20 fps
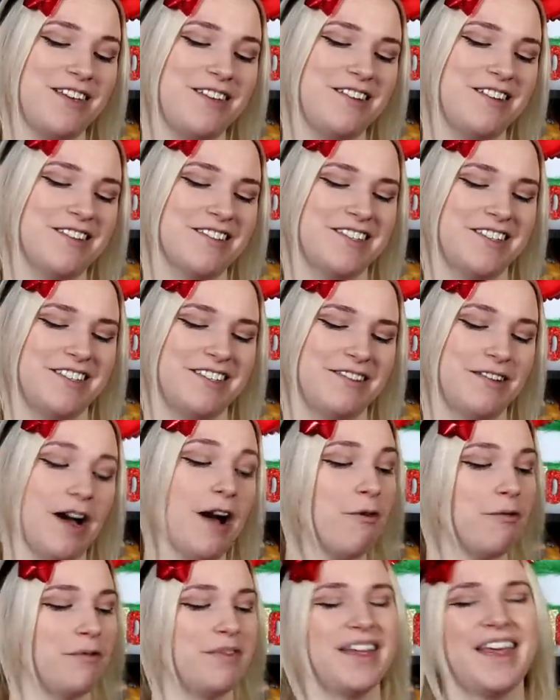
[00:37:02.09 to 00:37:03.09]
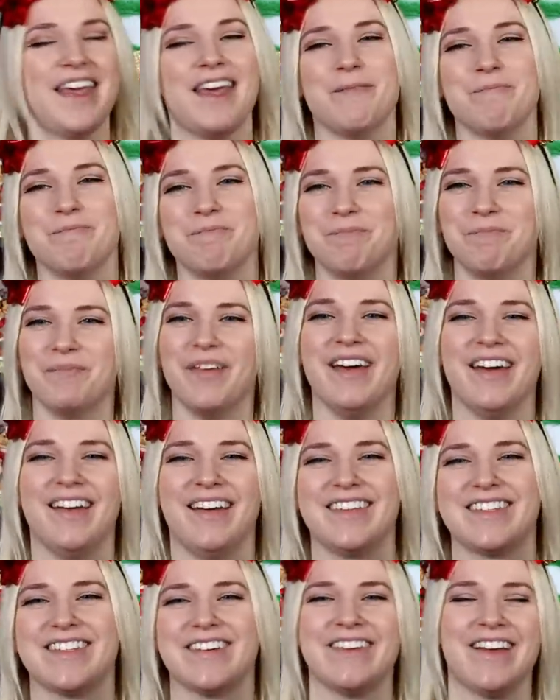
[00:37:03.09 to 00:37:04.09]
New Year too. Oh, Kim.
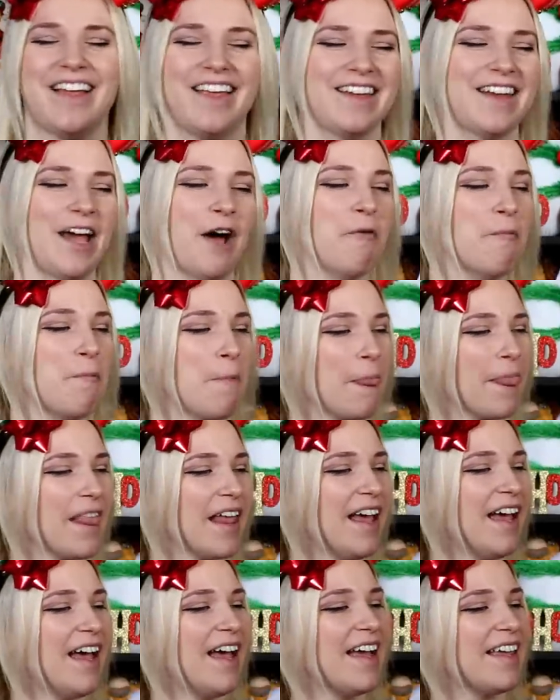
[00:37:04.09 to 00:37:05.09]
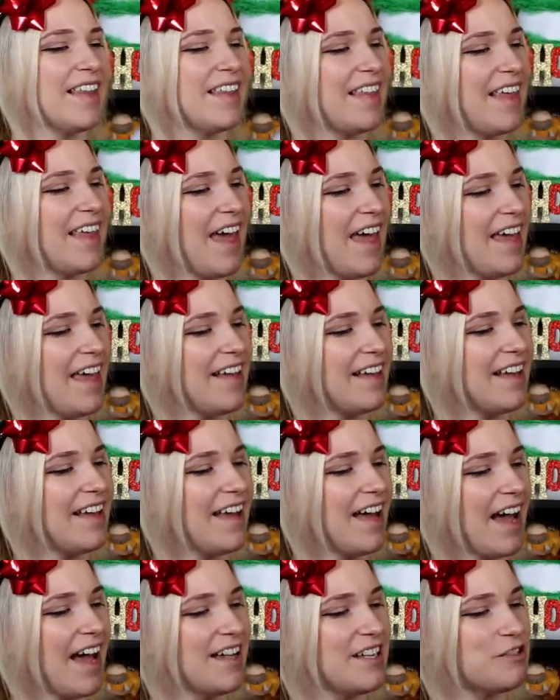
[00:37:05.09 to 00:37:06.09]
So now I know. Kate,
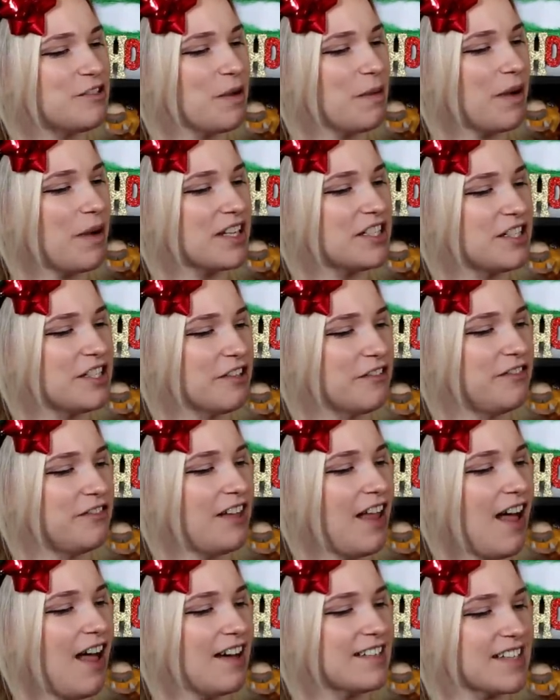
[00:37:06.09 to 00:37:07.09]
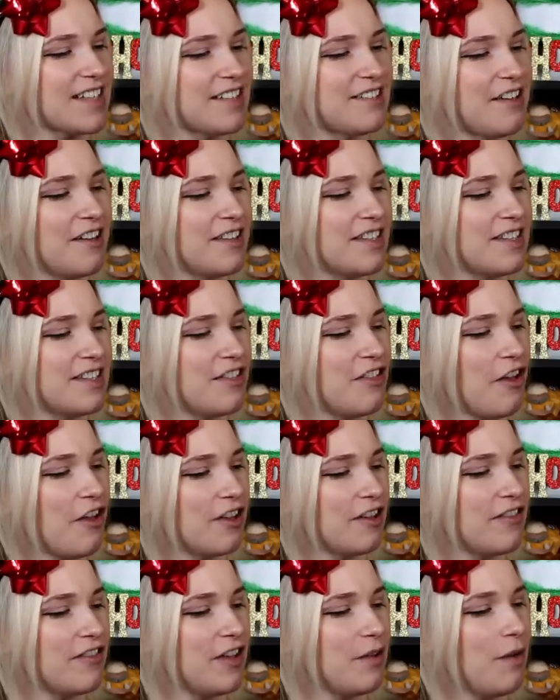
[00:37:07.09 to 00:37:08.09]
I enjoy watching your vlogs. I saw this and
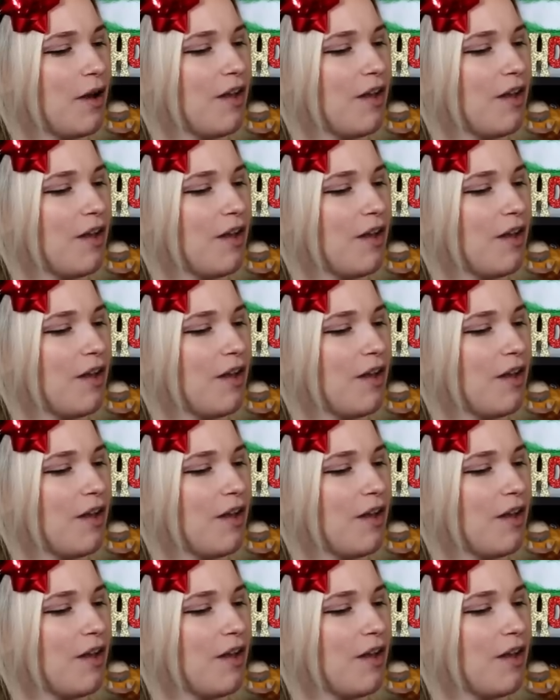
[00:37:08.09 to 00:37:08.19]
thought of you.